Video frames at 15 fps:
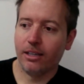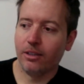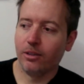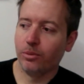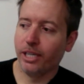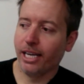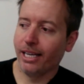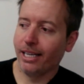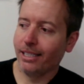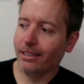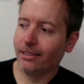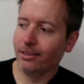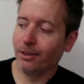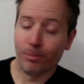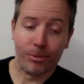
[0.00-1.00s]
We had
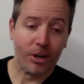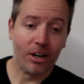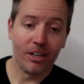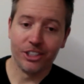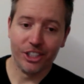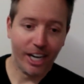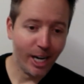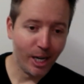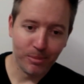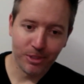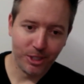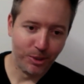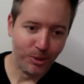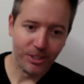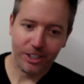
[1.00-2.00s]
LeBron
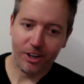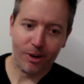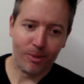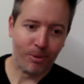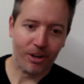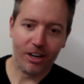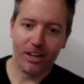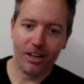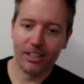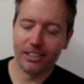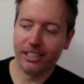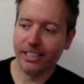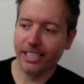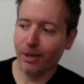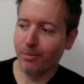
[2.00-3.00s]
James using our product
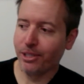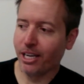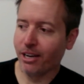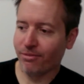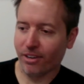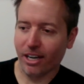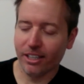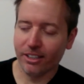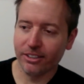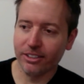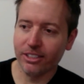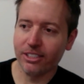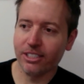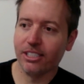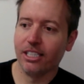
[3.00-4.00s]
in the NBA
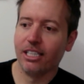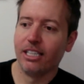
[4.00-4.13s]
finals.